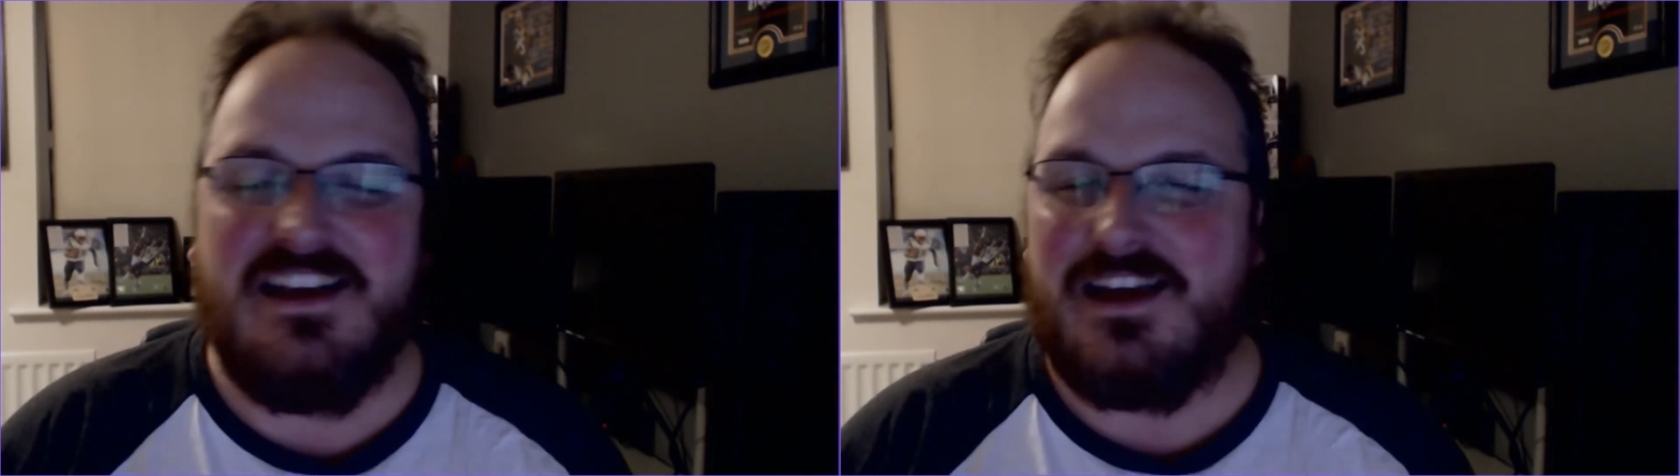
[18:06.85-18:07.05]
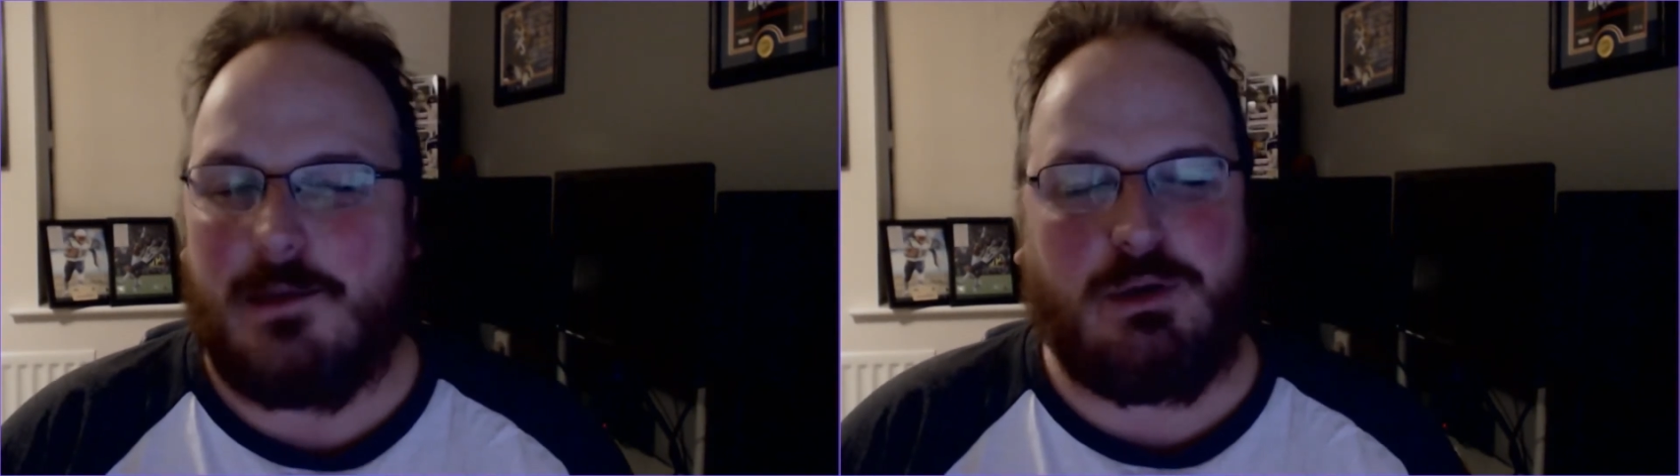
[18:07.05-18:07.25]

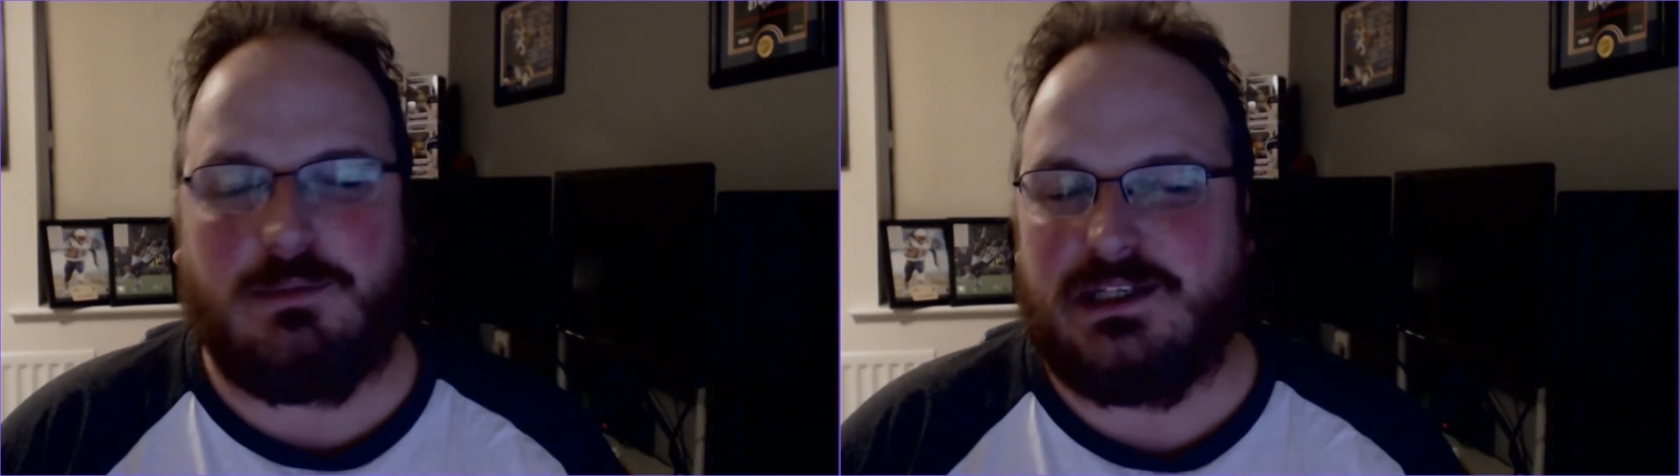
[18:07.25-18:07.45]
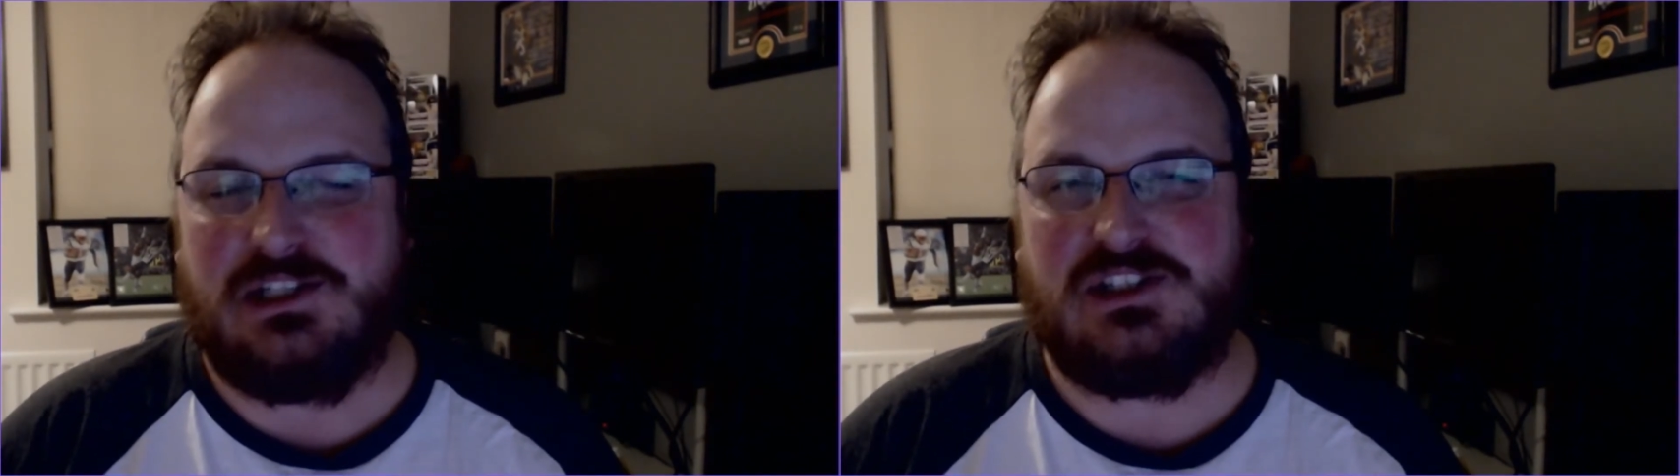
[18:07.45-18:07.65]
I'll
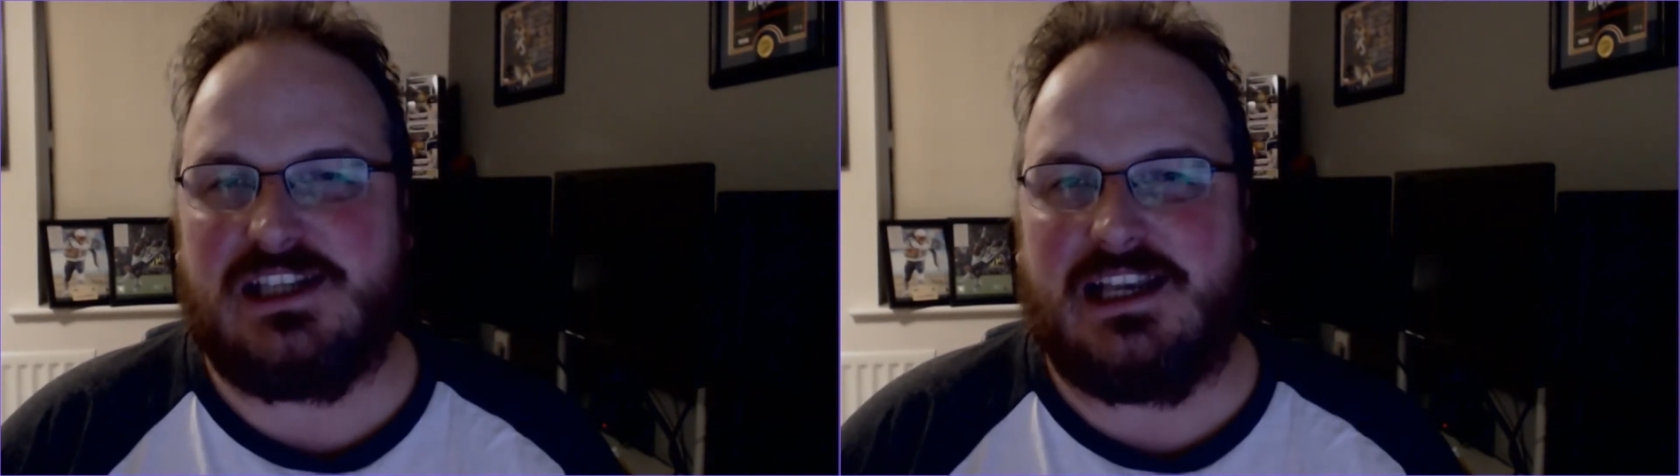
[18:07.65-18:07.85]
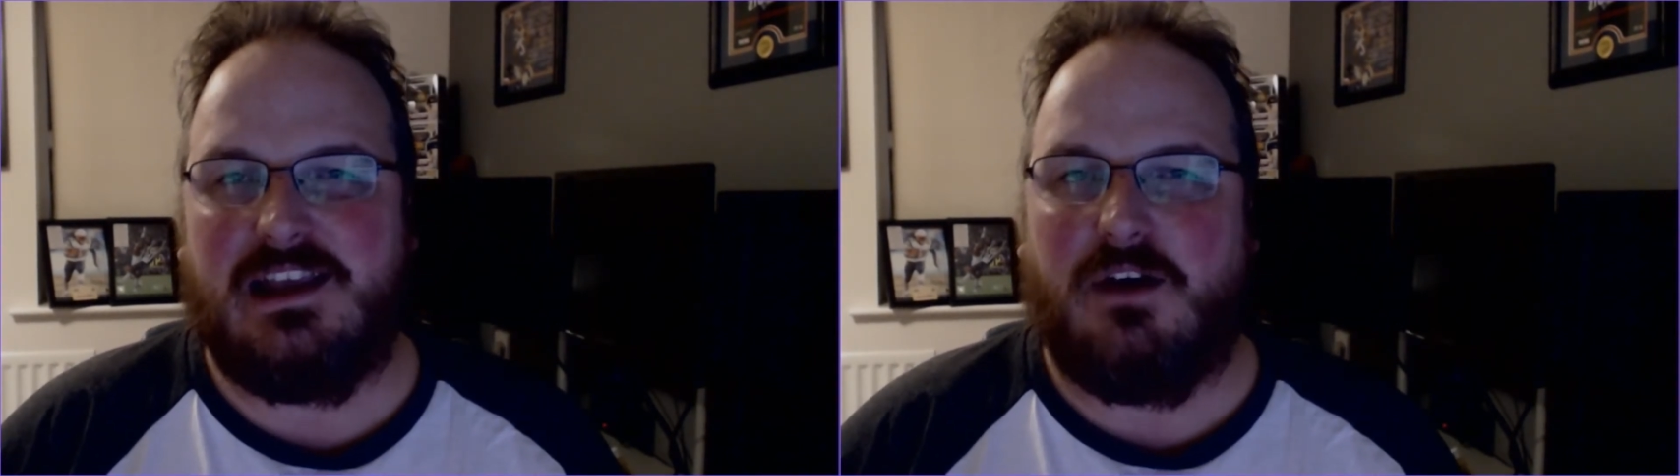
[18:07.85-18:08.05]
probably just
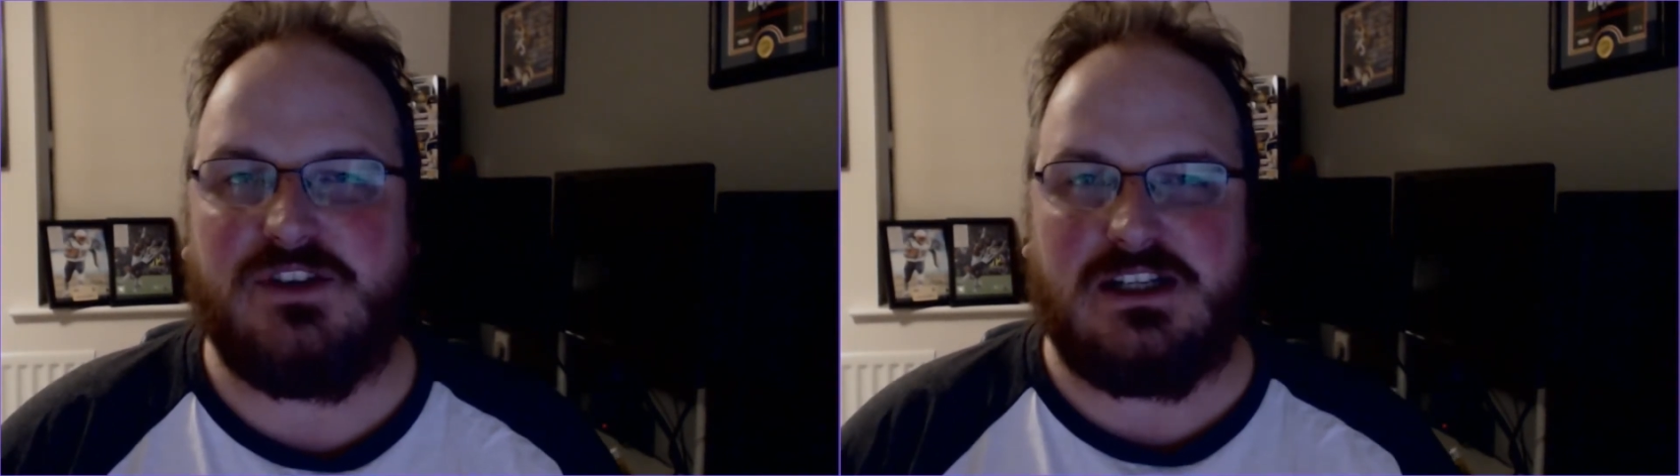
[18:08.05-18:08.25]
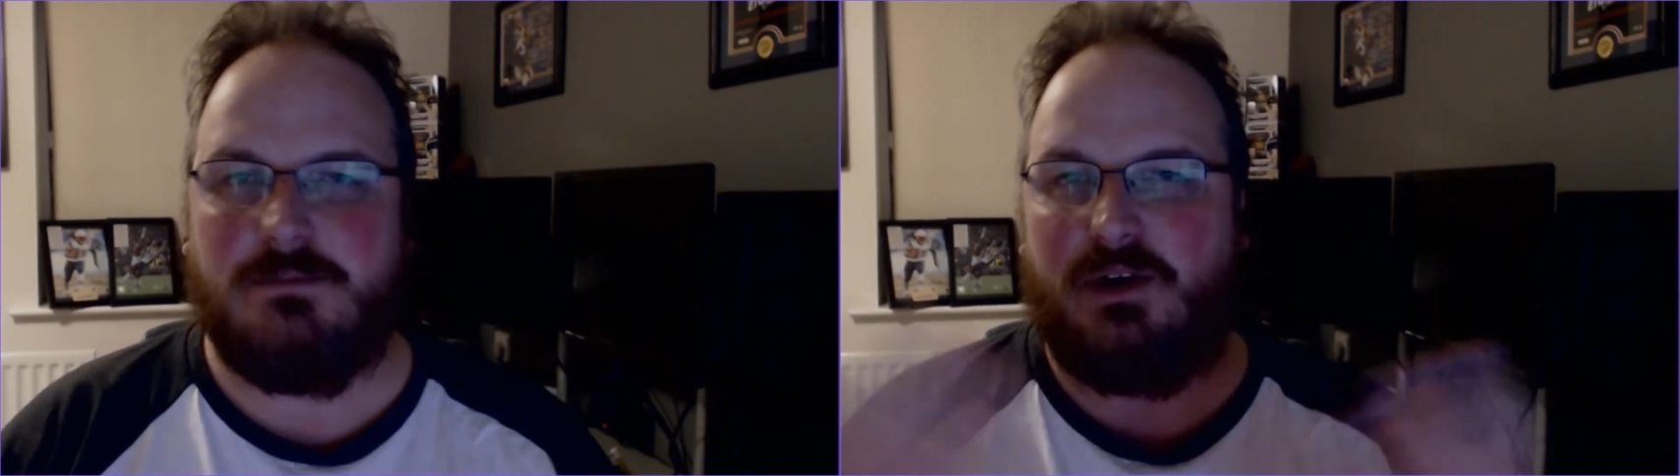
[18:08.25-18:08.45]
send it
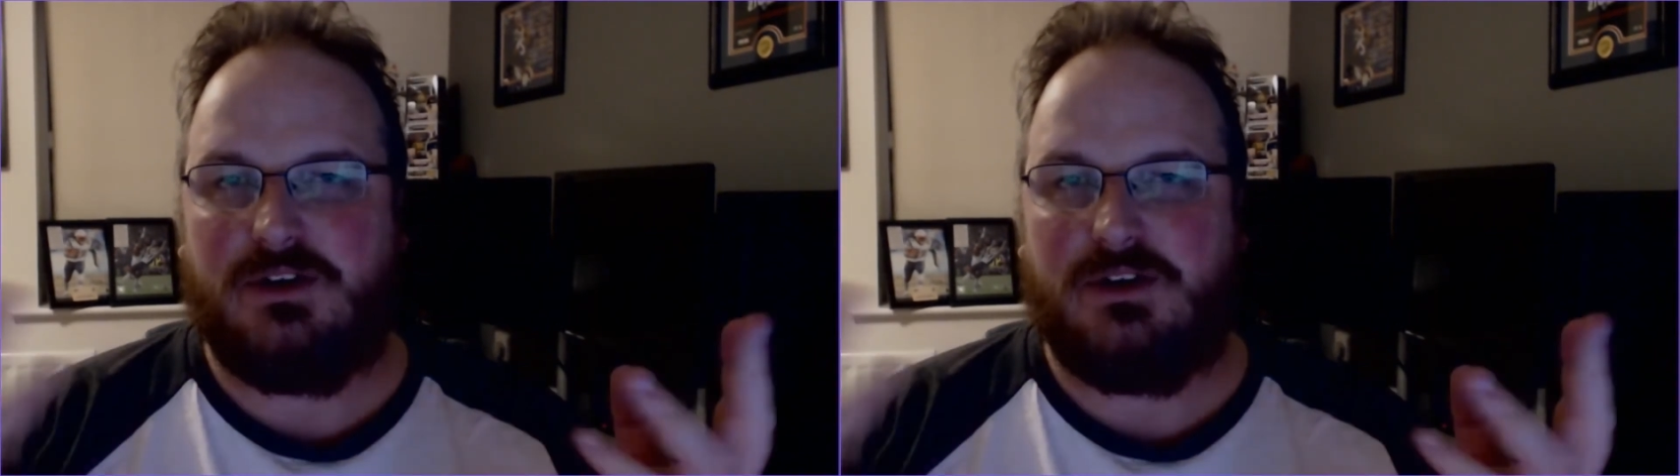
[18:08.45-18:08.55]
obviously by